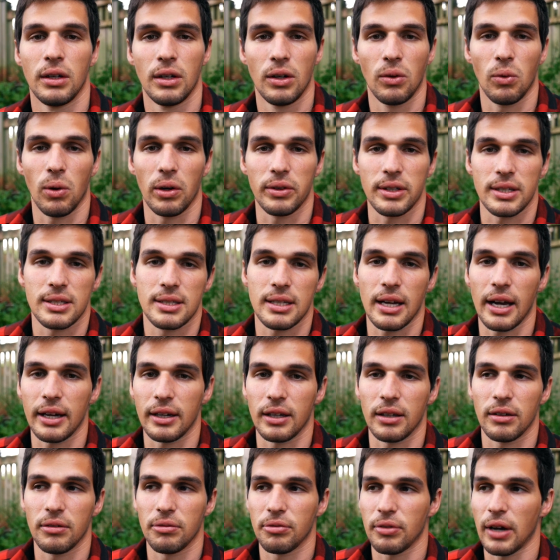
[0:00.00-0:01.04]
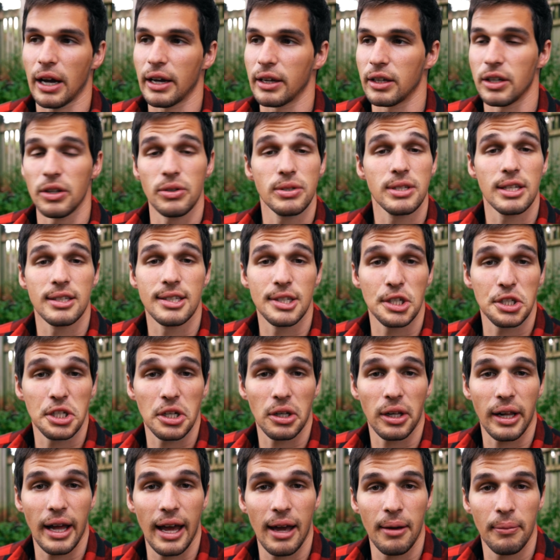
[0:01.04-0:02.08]
were on the side of, I used a
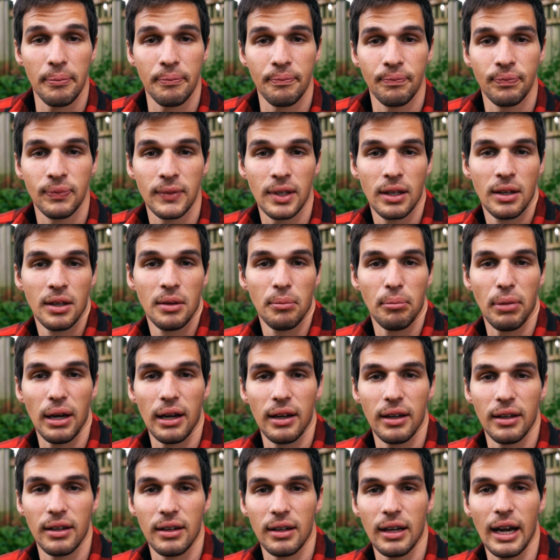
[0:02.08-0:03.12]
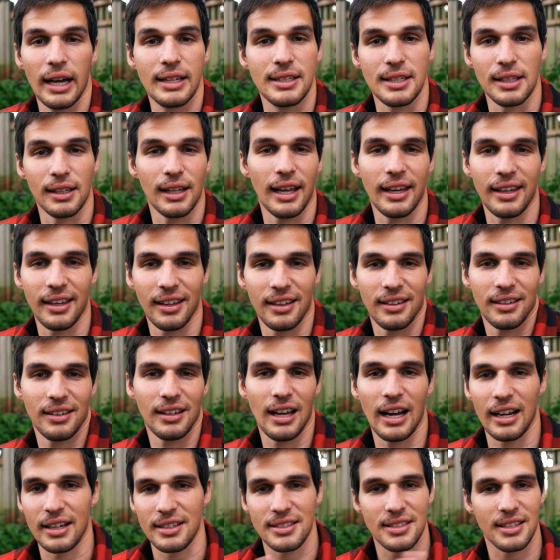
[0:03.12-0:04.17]
digital M, but I didn't like it,
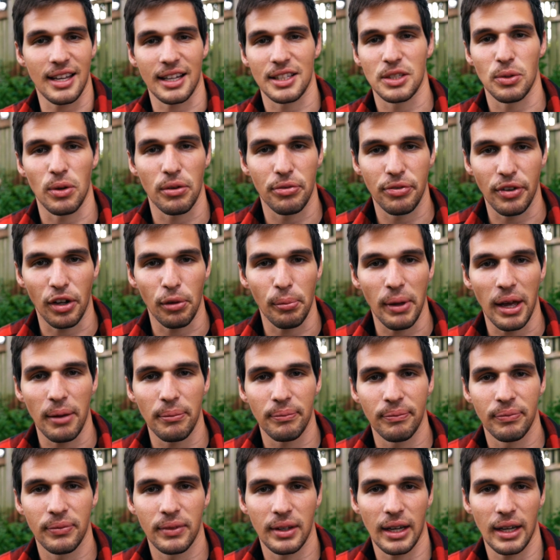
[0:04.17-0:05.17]
I'm going to stick to a film M.